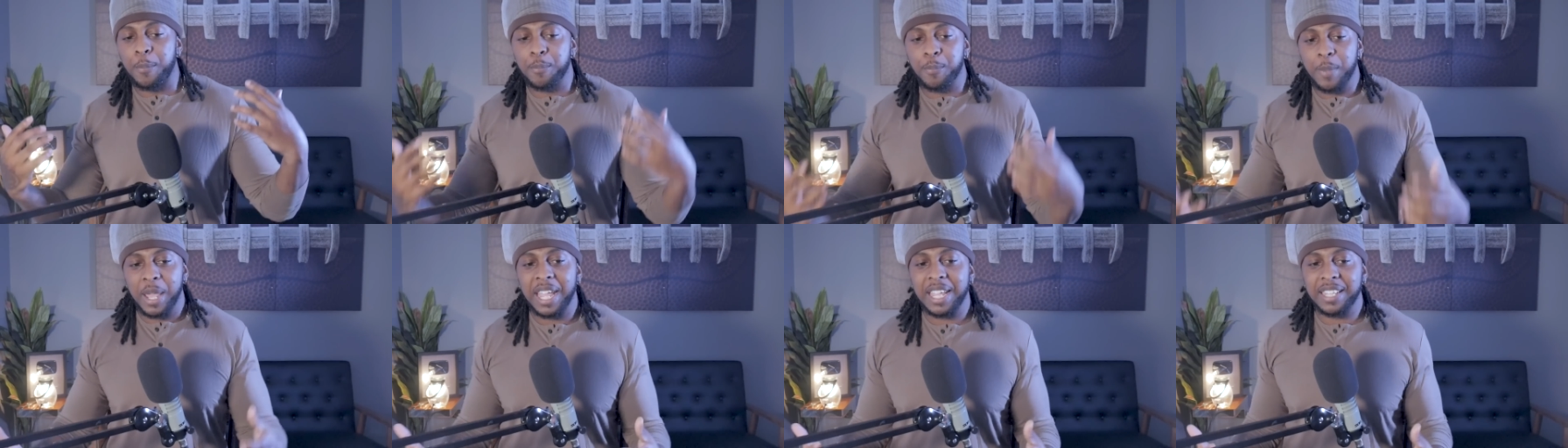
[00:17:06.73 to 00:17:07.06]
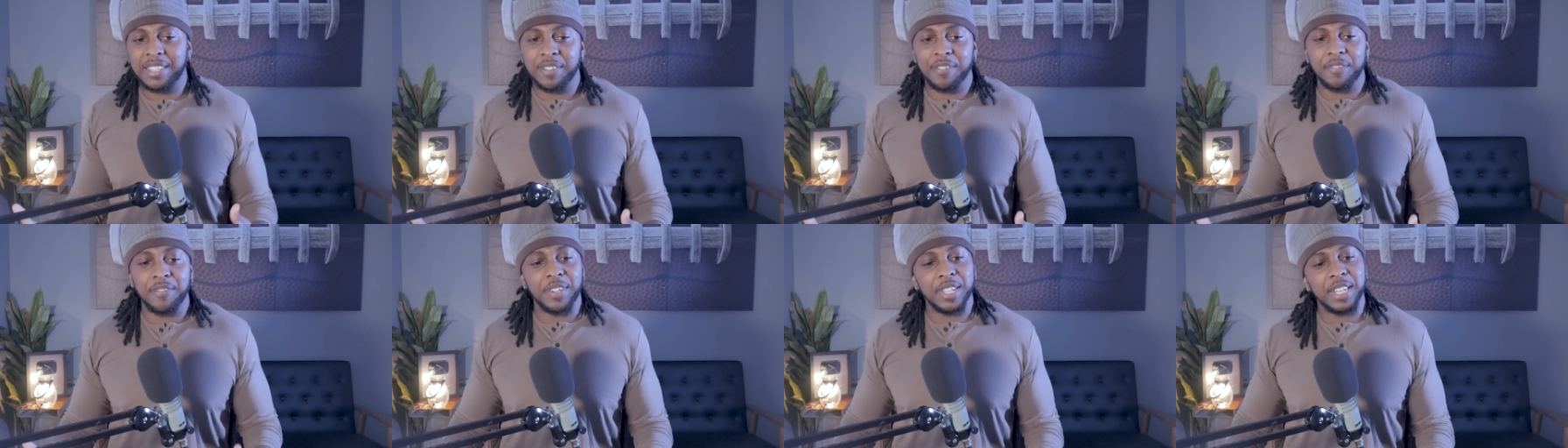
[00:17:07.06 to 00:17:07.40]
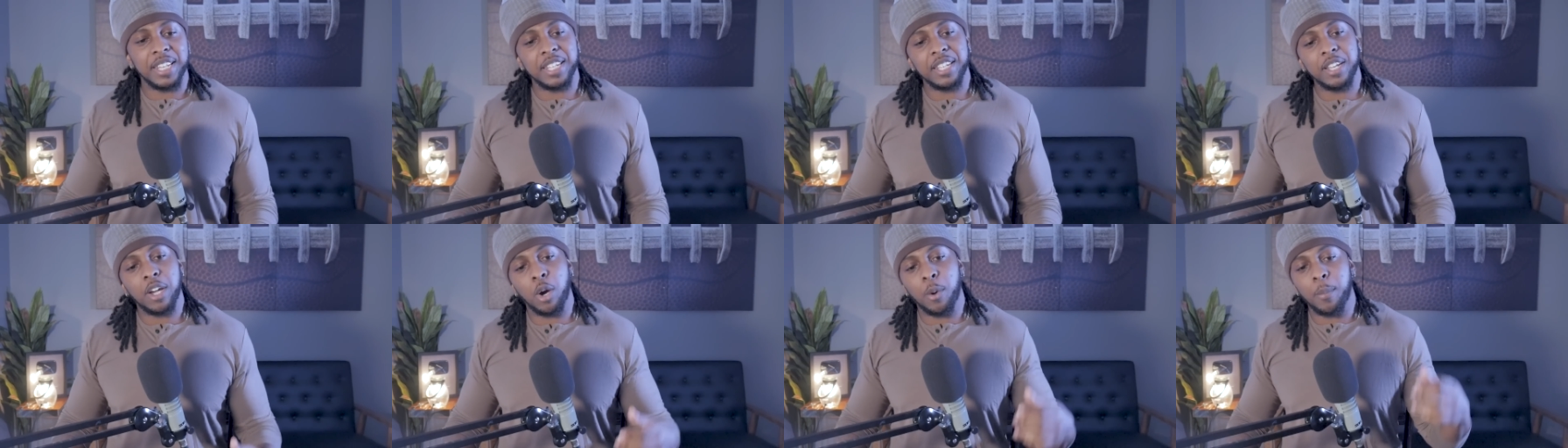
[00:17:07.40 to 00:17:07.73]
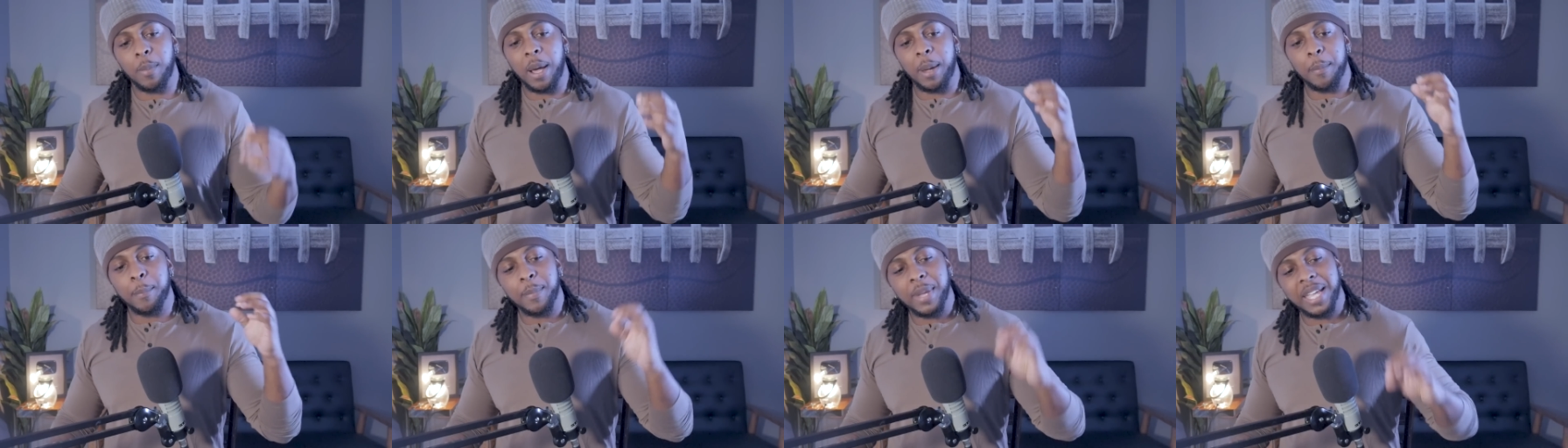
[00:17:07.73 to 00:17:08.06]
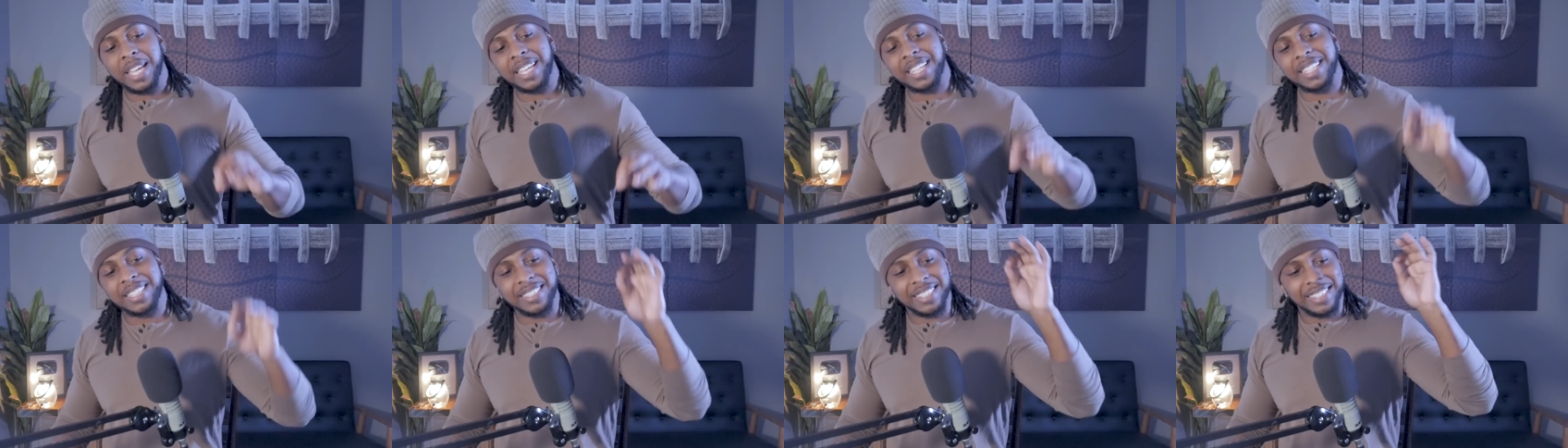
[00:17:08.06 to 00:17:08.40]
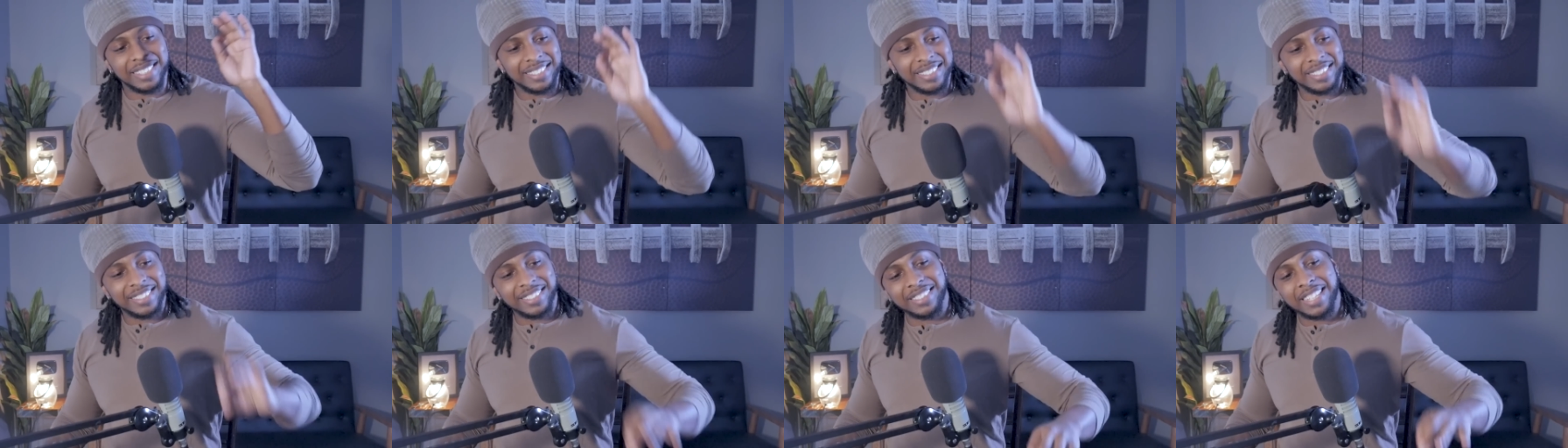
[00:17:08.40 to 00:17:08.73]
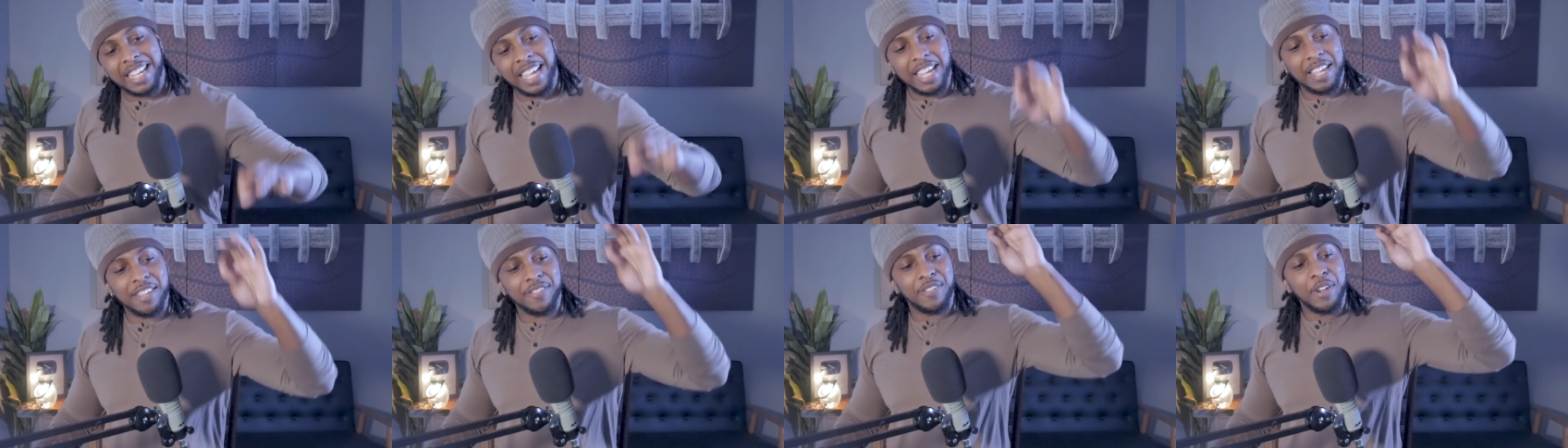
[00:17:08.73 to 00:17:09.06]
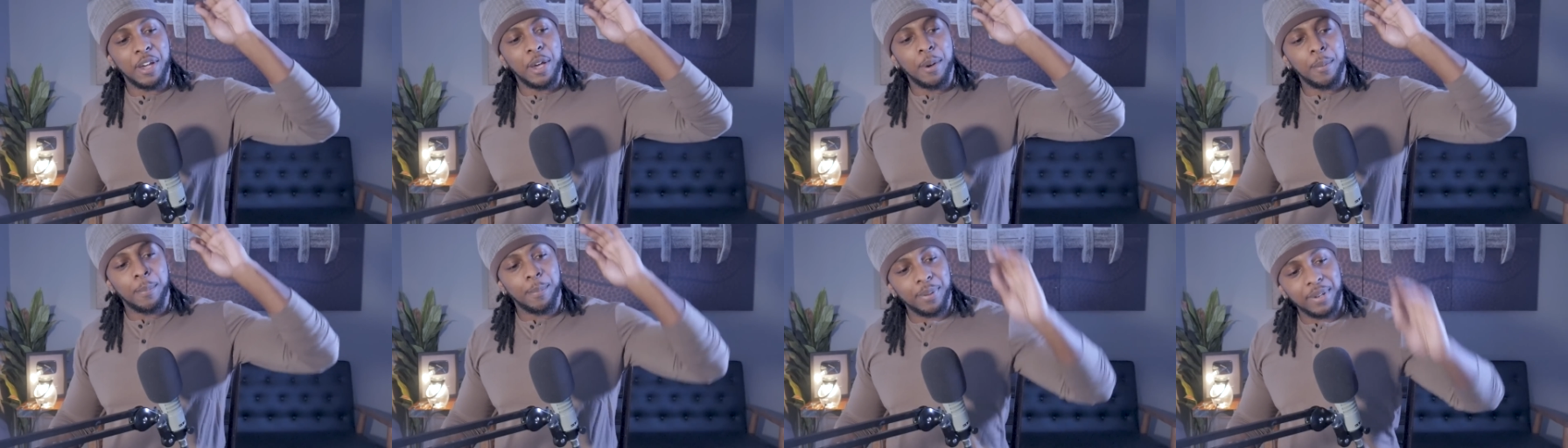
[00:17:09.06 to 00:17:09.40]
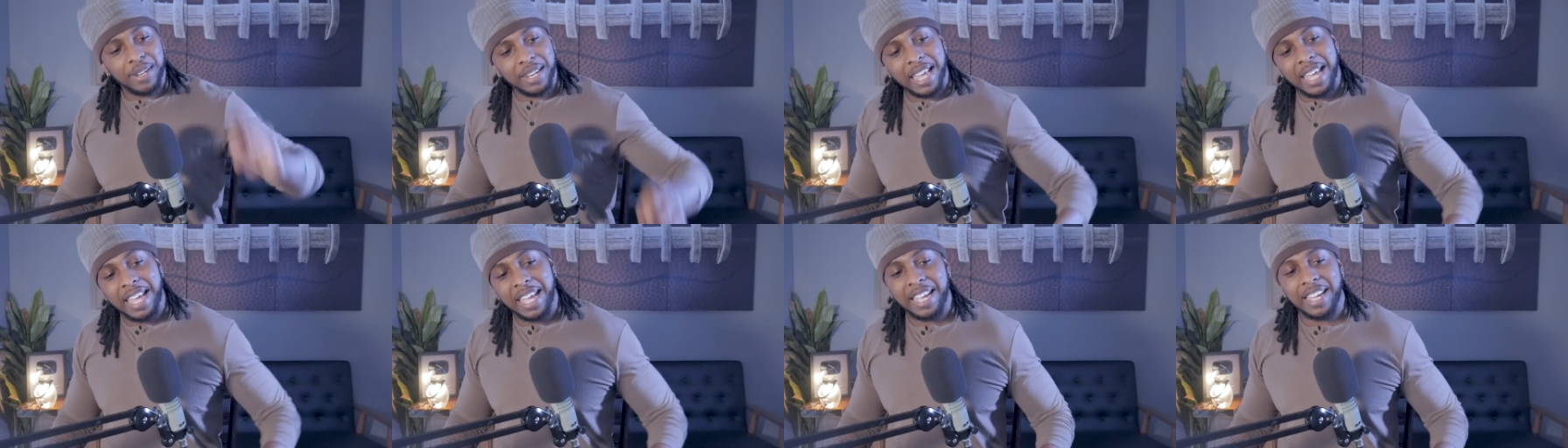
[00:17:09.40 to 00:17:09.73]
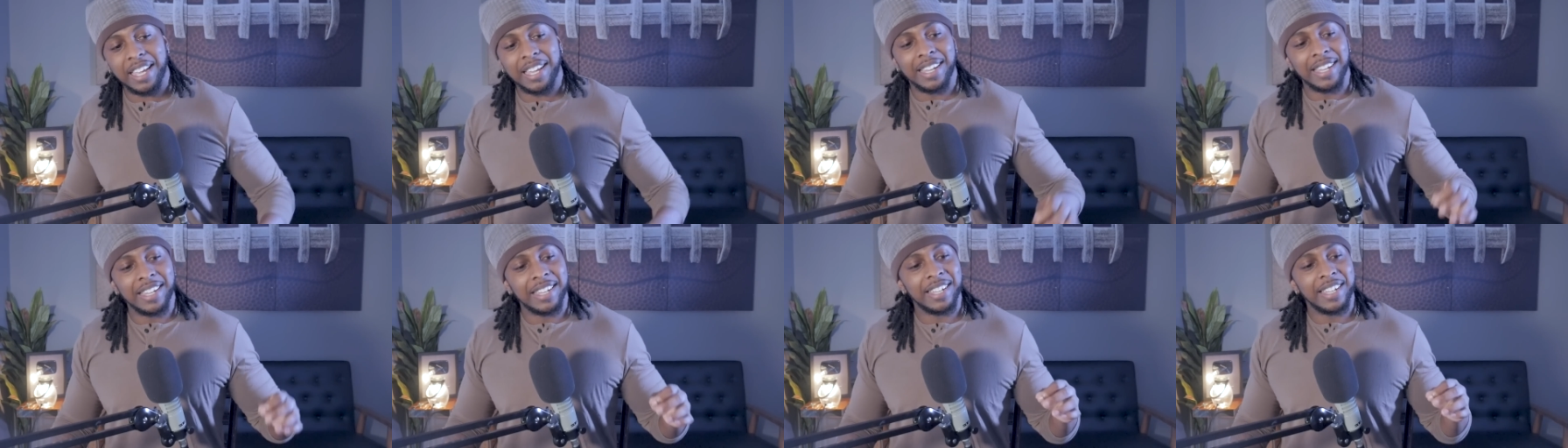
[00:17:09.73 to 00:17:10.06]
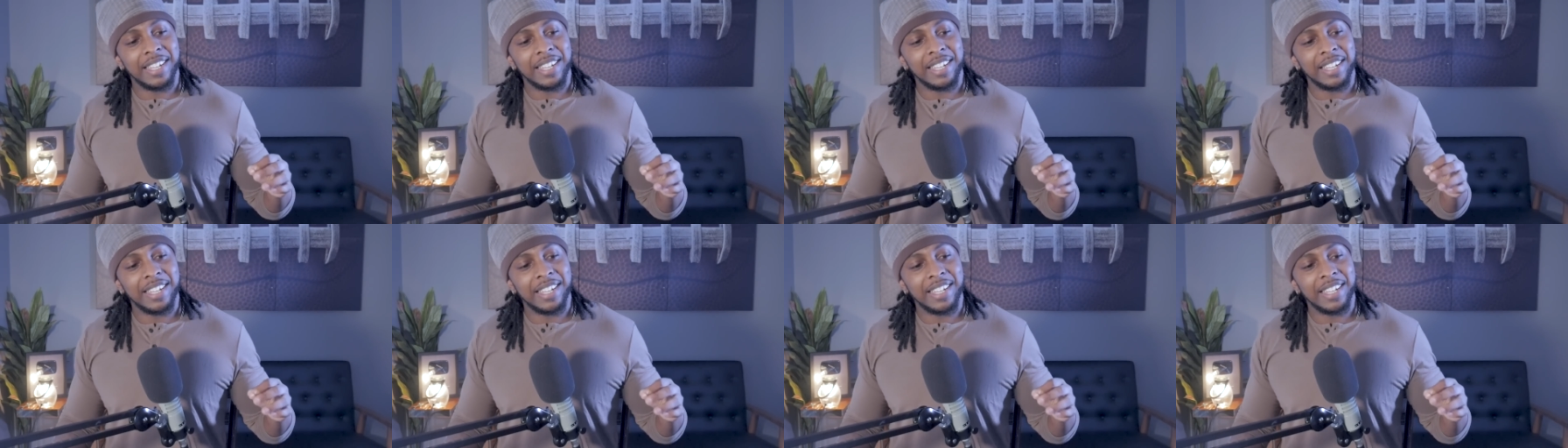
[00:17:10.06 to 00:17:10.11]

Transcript: made the video by making the safe play.